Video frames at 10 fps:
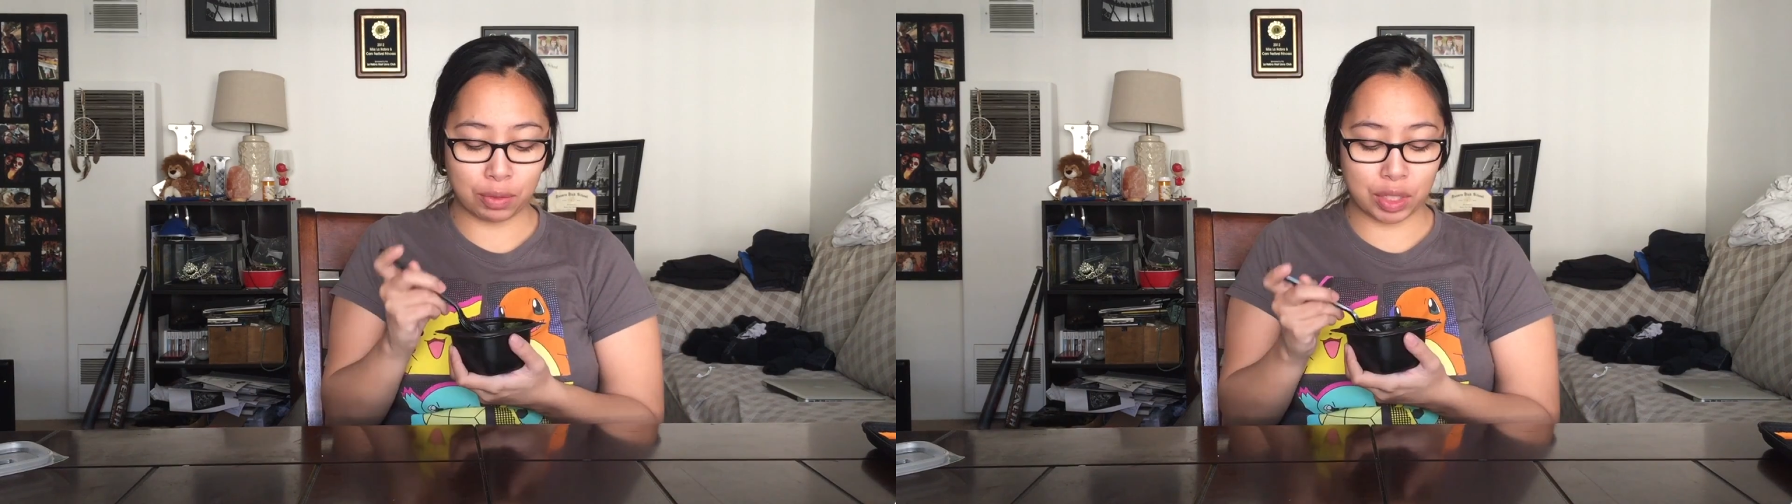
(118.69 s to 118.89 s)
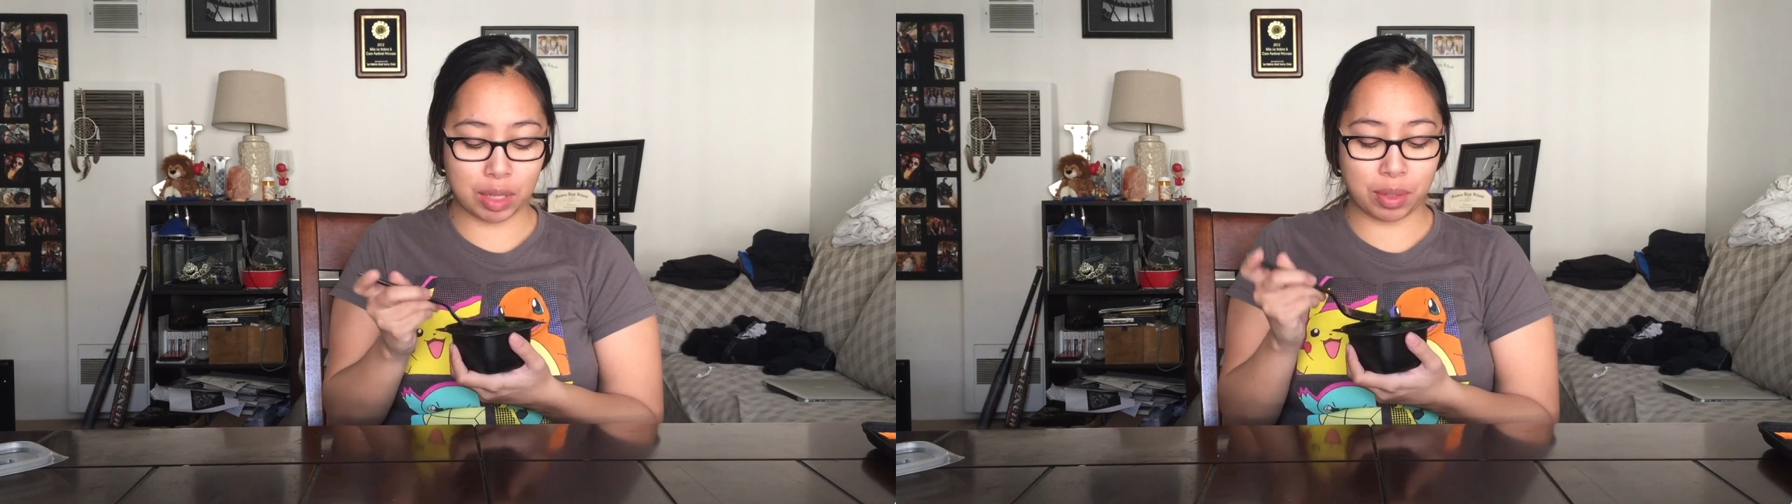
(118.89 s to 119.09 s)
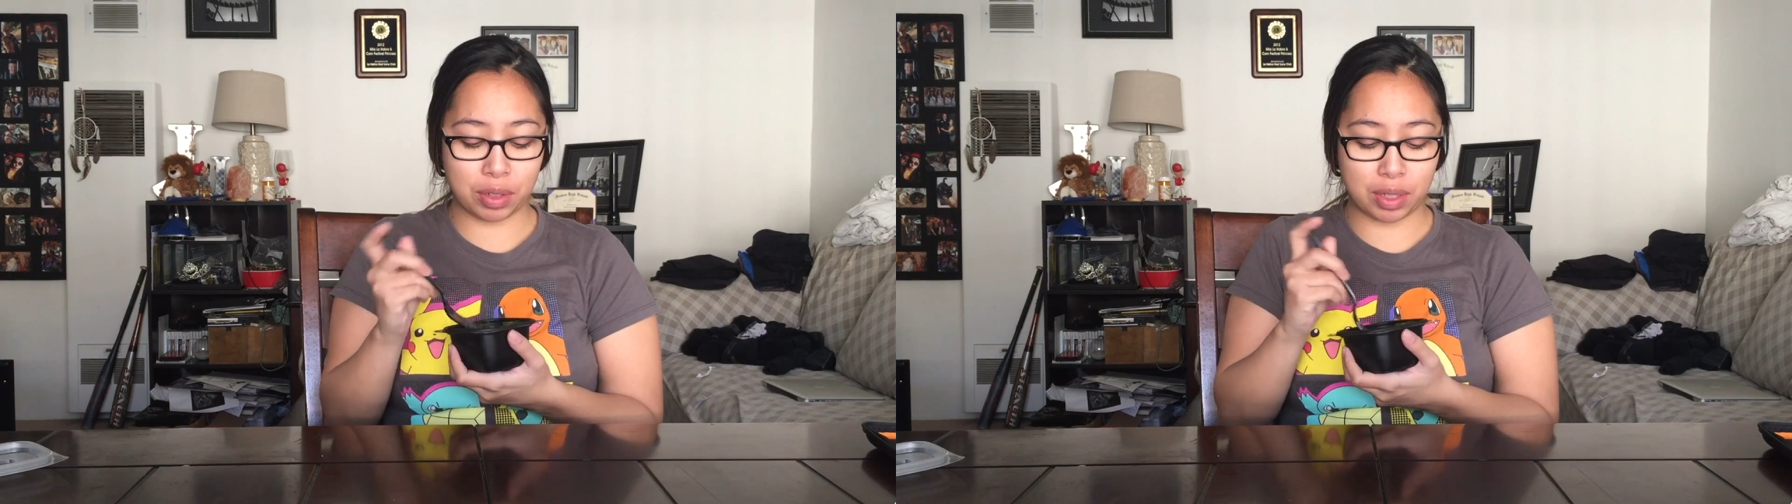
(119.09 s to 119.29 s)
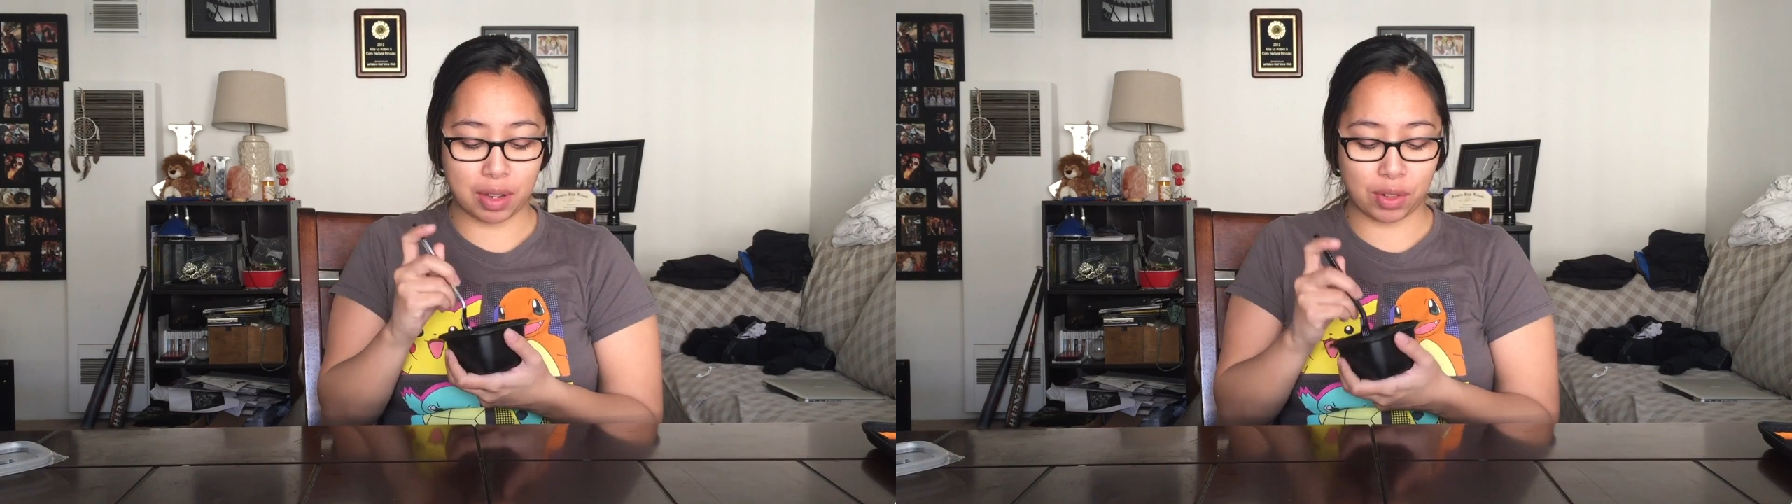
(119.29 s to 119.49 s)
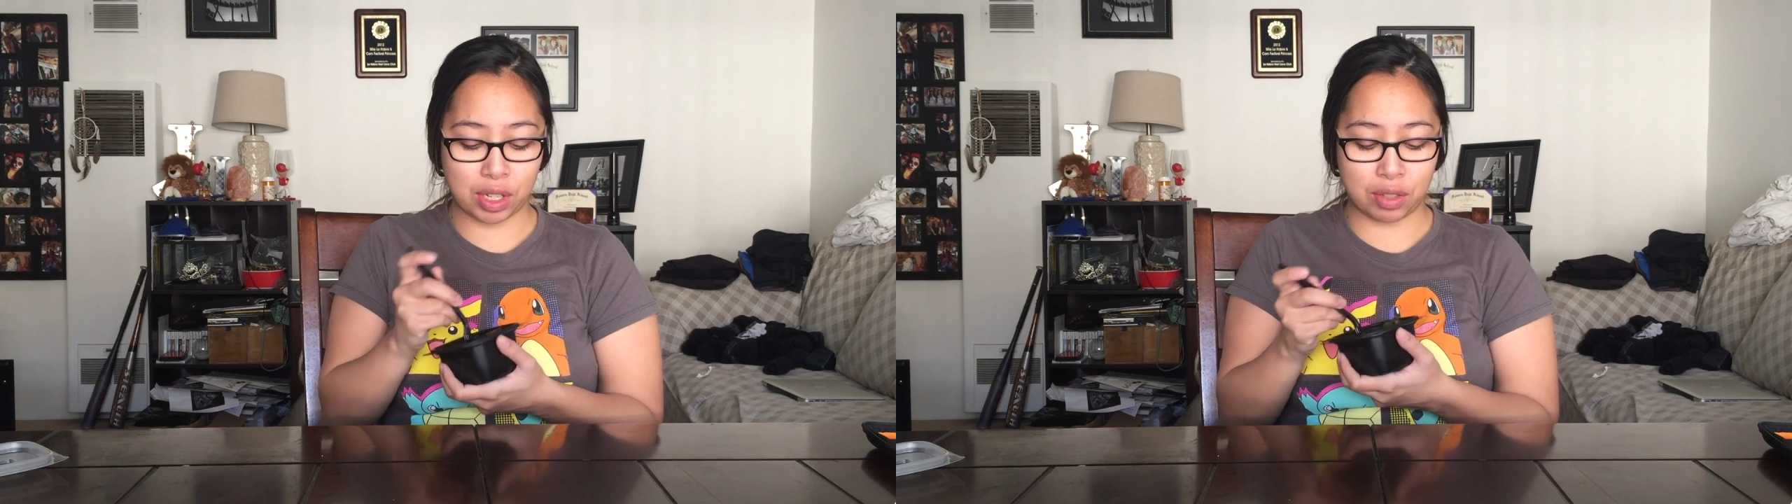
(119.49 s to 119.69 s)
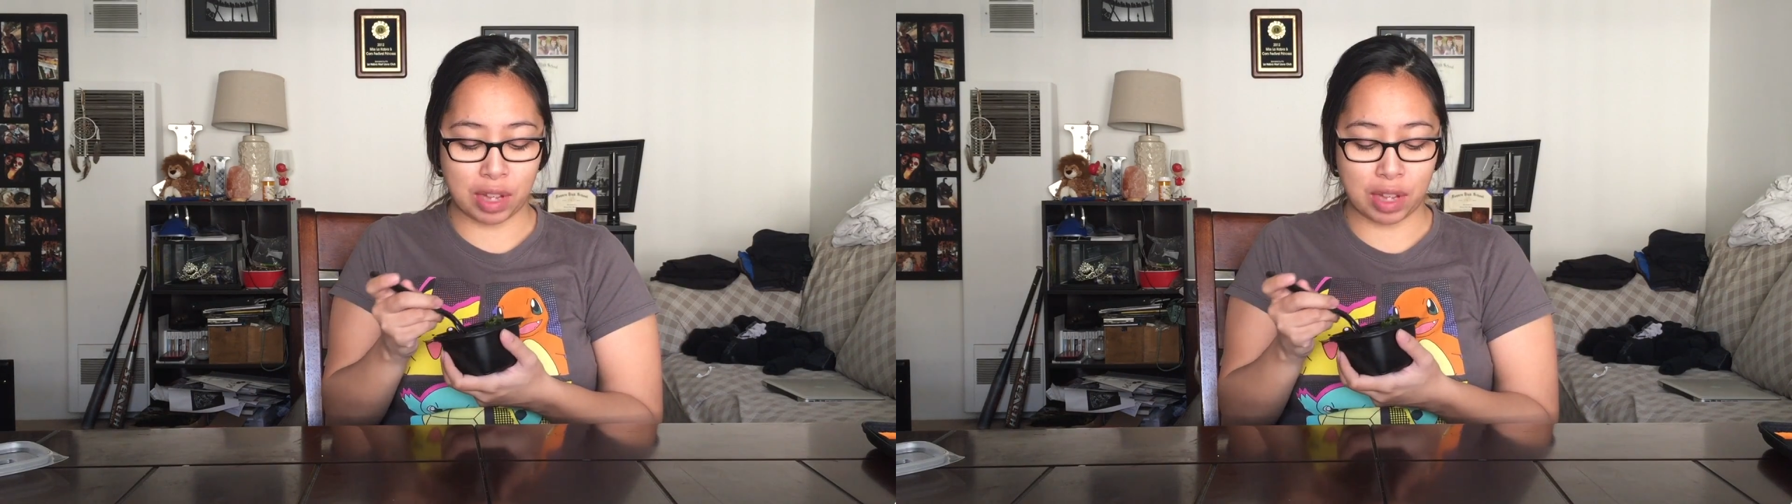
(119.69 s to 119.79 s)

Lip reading: For someone who never eats